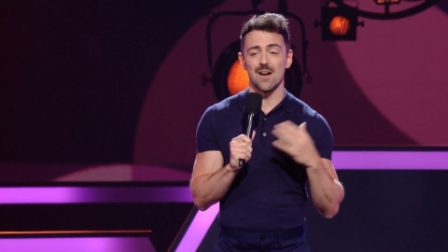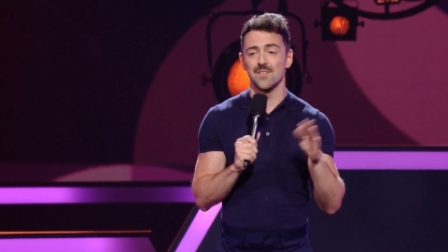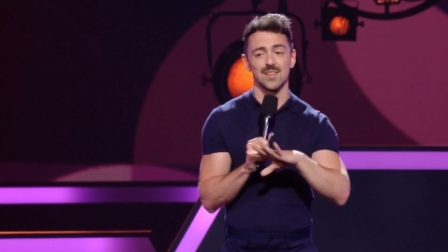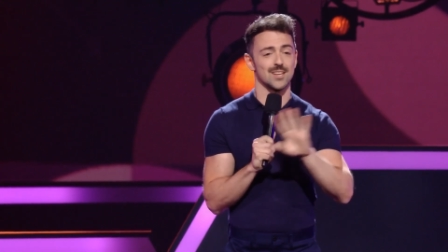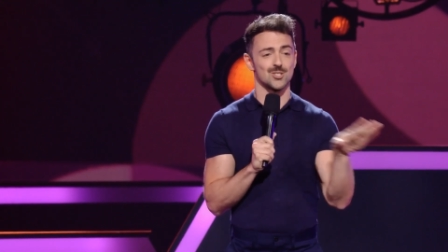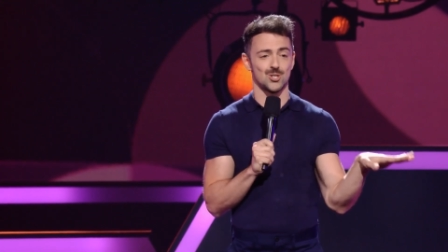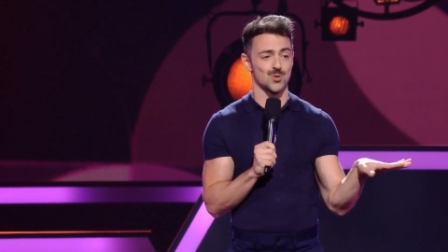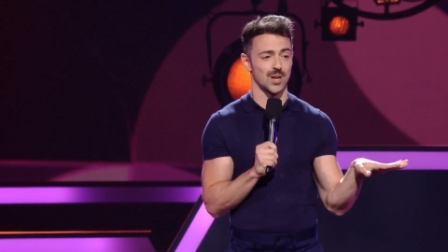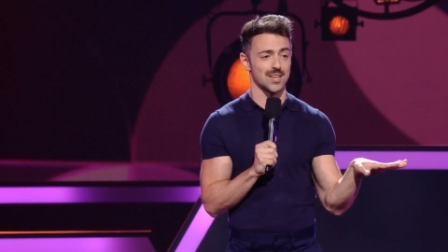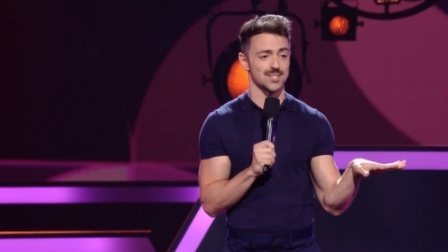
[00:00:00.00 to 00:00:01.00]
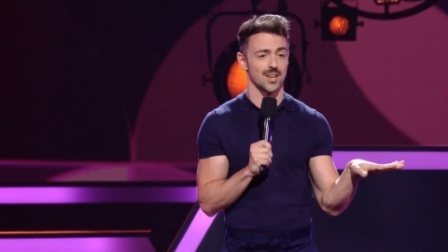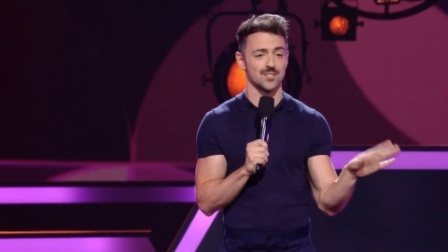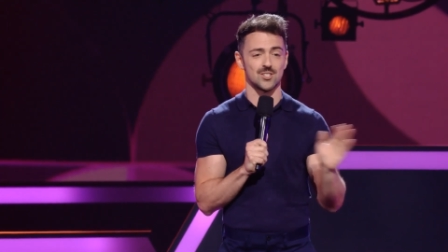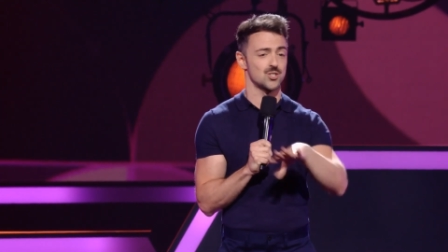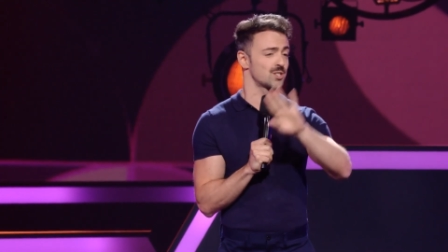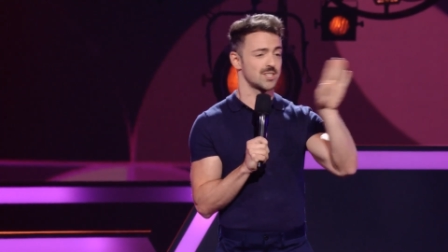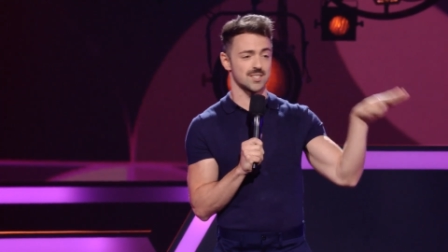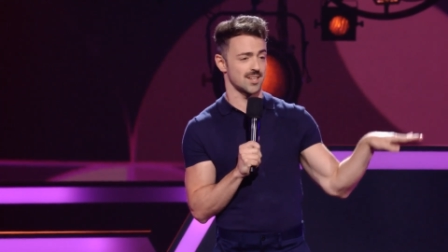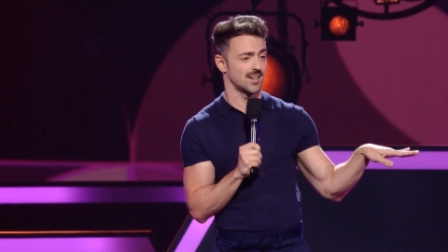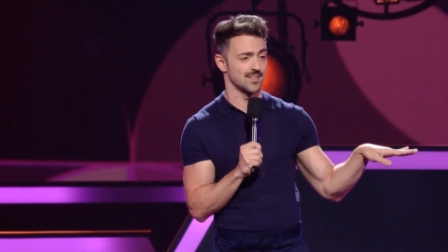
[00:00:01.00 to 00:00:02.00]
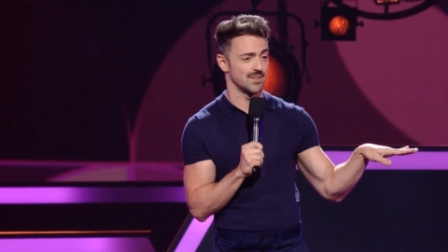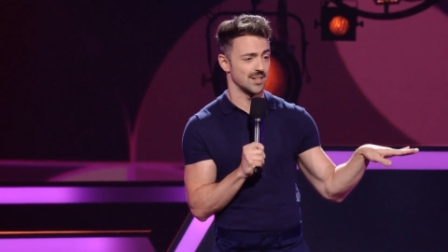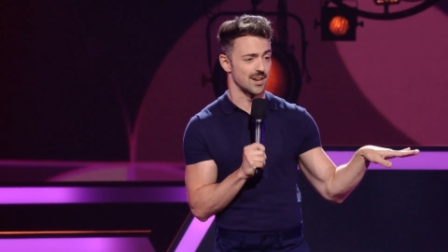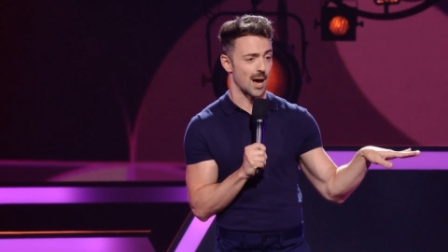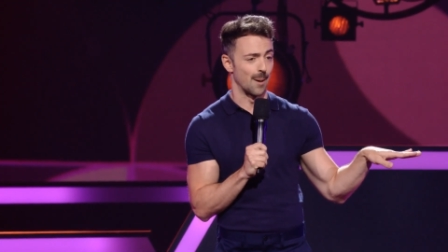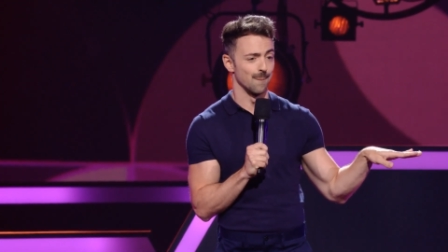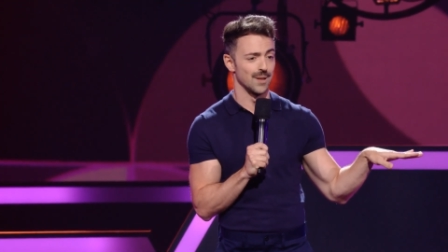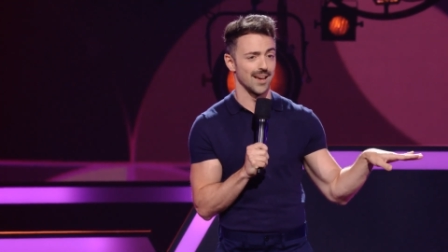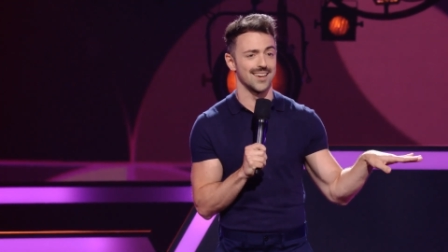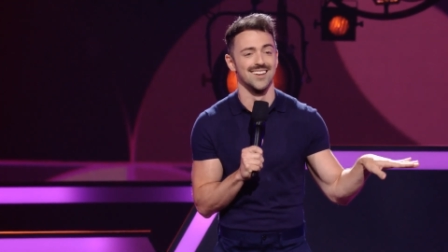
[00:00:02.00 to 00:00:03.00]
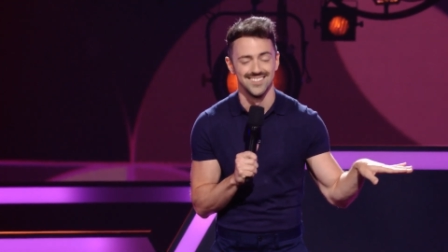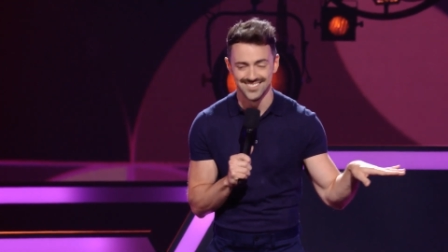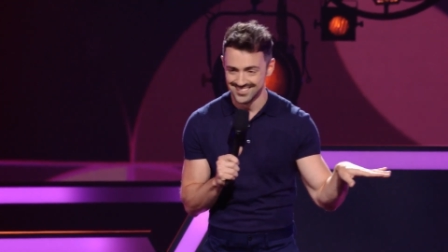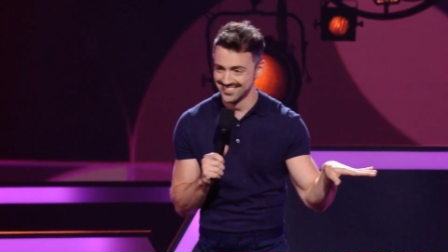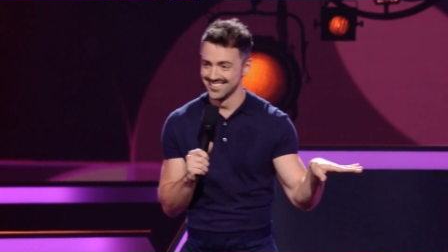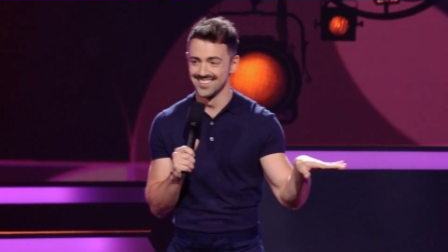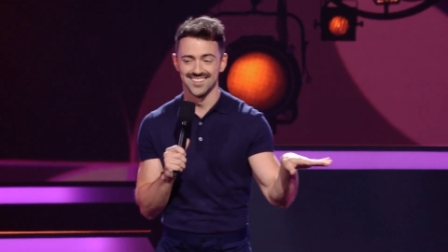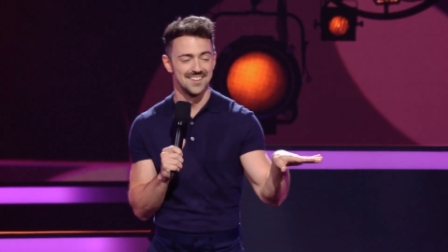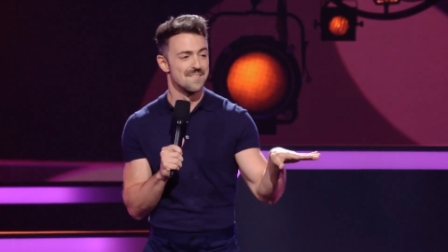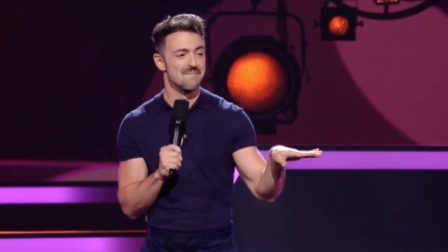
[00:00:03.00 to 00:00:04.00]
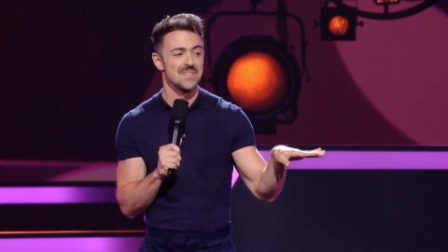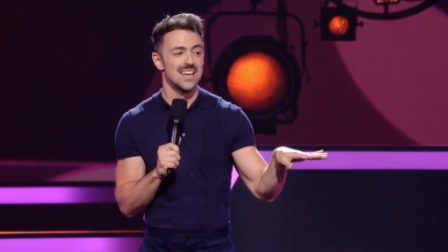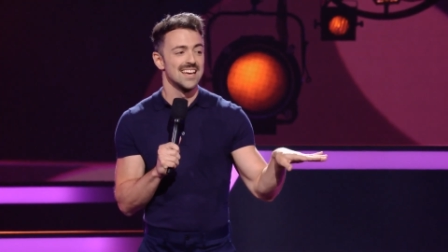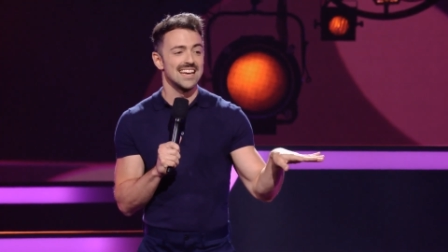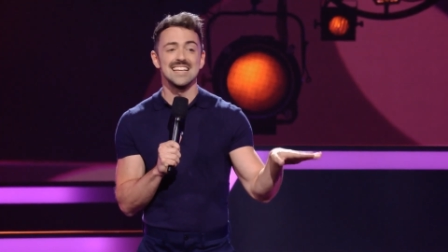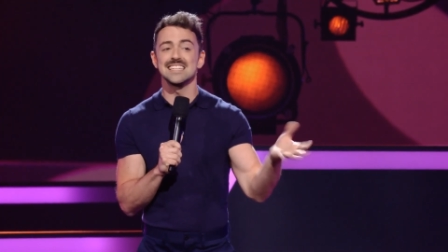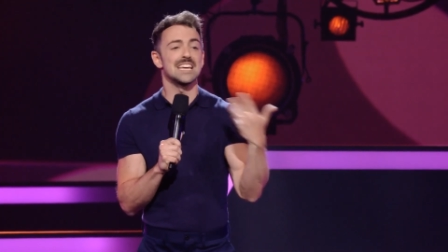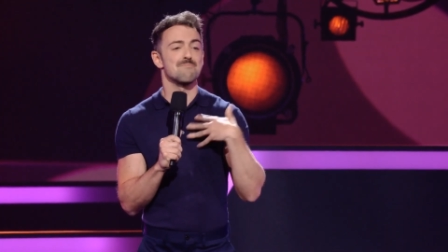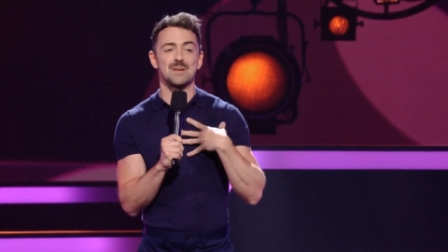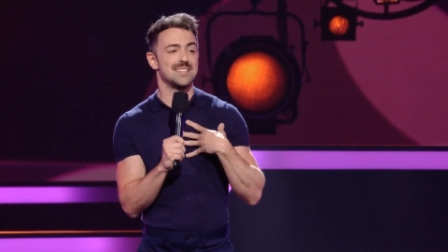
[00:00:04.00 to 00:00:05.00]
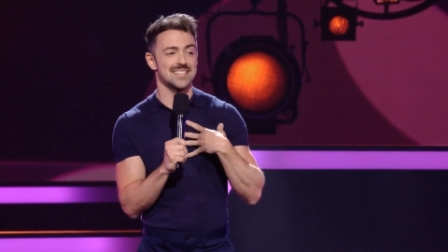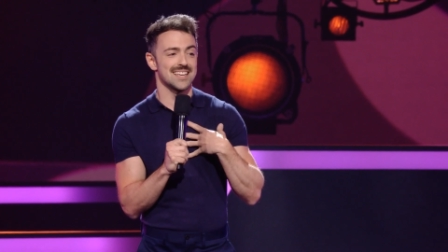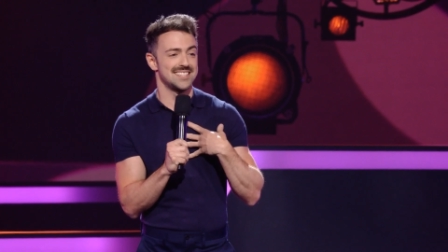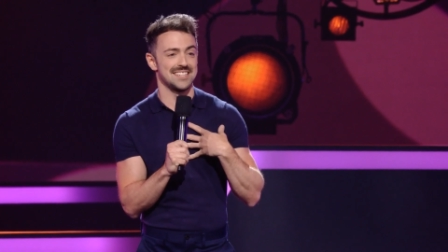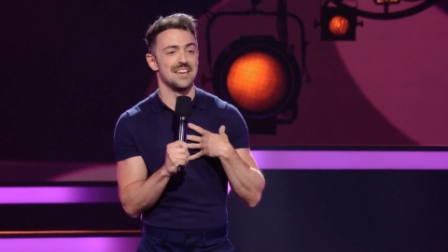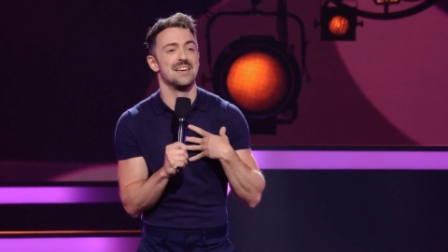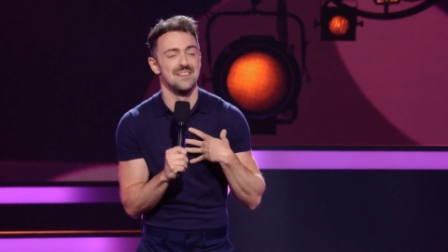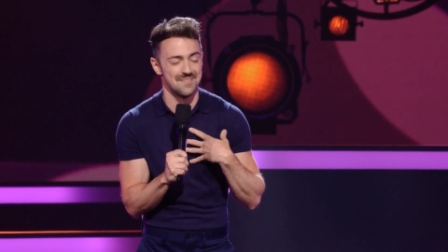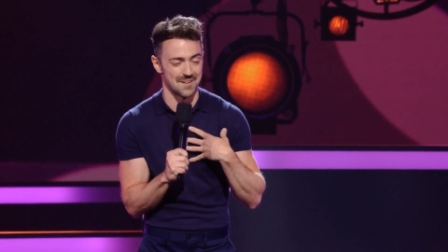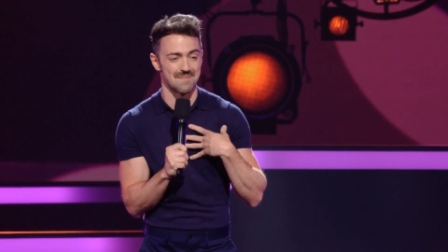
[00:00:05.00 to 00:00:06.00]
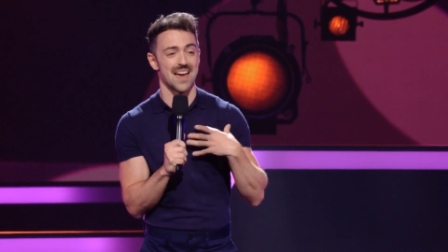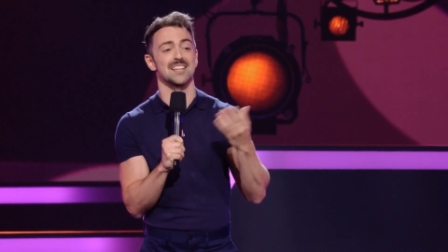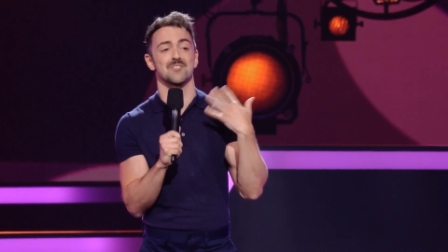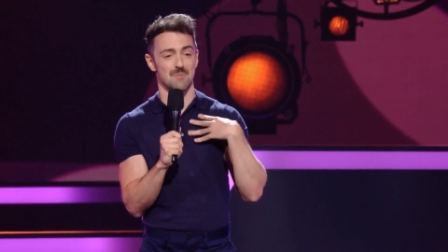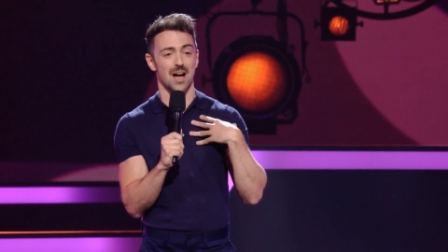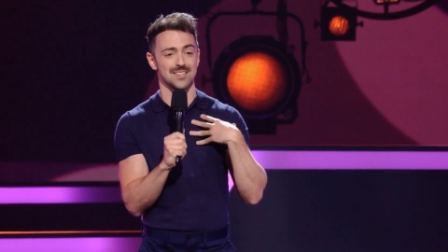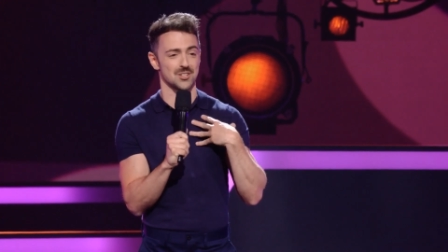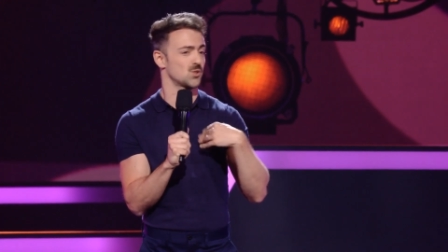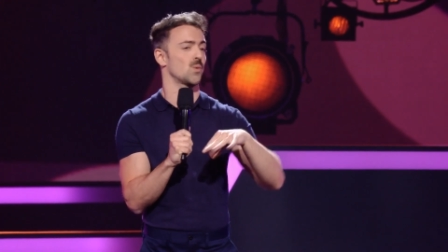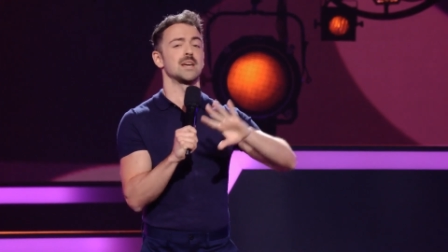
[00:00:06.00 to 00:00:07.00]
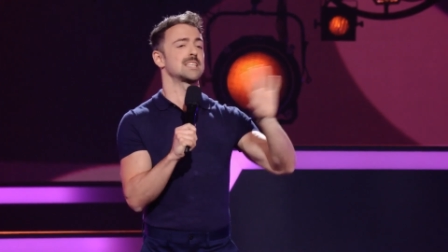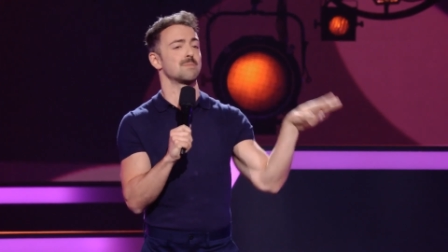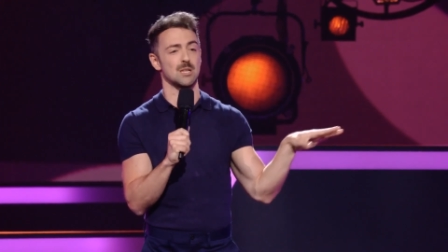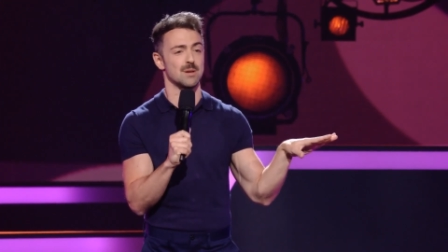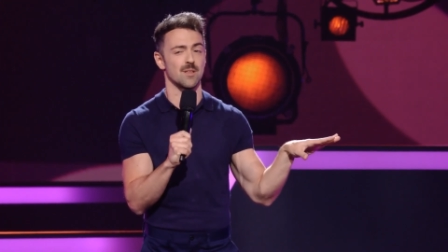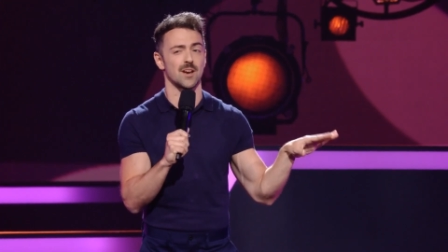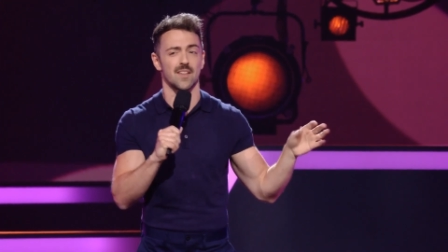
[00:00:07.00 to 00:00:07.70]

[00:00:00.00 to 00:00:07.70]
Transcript: I feel like his two gay sons is just his second Vietnam. Like, he doesn't get PTSD from that. It's from us. Just wakes up in the middle of the